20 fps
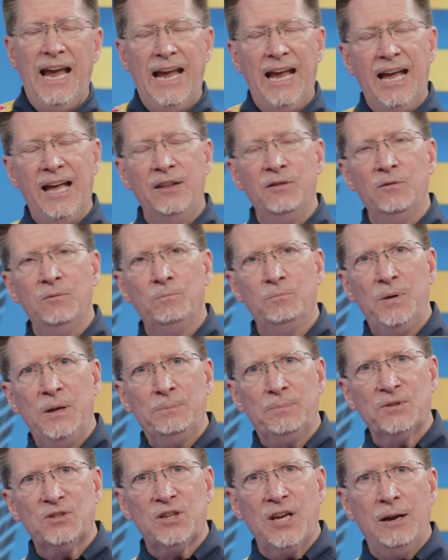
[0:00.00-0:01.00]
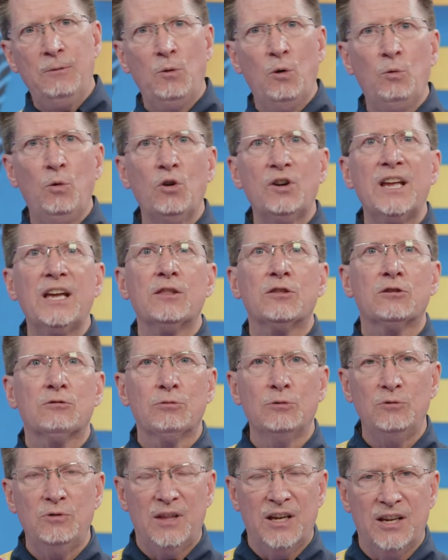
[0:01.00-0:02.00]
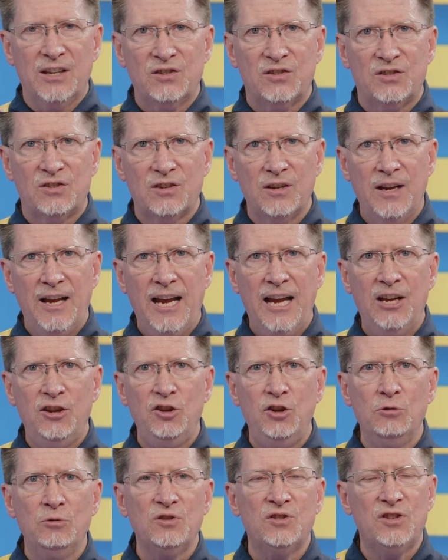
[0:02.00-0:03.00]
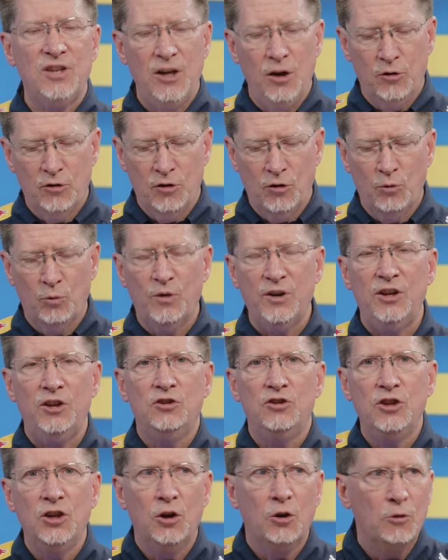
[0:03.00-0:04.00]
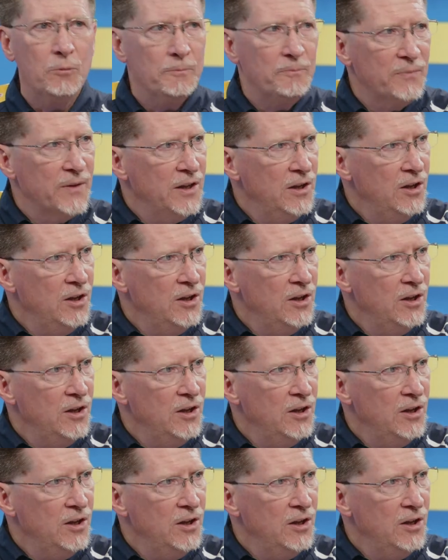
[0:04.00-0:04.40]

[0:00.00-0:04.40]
And people say, well, we'll get through this. And you as the owner, what do?